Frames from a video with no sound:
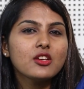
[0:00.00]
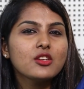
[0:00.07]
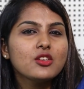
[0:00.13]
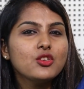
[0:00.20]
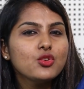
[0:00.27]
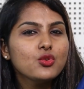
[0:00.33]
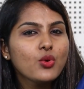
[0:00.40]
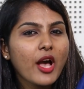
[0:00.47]

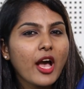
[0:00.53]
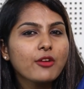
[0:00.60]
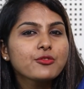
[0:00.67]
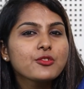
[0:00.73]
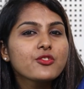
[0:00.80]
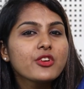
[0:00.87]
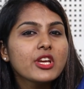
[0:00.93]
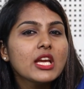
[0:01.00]
You have
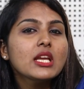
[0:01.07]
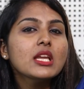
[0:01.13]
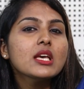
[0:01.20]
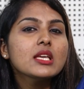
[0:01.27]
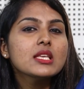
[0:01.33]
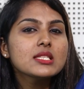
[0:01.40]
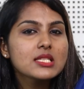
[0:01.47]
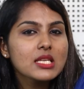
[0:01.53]
to read
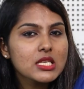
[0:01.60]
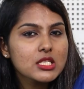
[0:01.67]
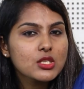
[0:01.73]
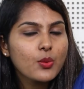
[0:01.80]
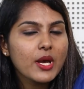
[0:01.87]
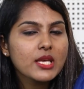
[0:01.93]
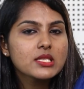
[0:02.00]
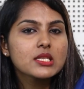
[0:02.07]
6
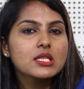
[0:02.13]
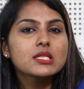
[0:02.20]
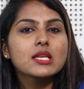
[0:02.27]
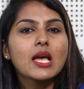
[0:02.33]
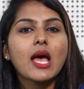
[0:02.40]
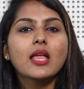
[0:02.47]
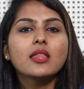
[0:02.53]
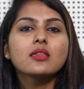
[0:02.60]
questions
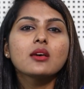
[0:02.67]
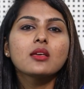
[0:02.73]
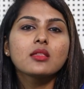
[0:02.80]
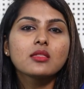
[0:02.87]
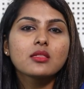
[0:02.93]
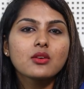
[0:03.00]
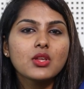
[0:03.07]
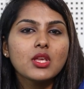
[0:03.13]
and
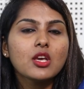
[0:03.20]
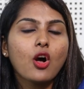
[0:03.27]
3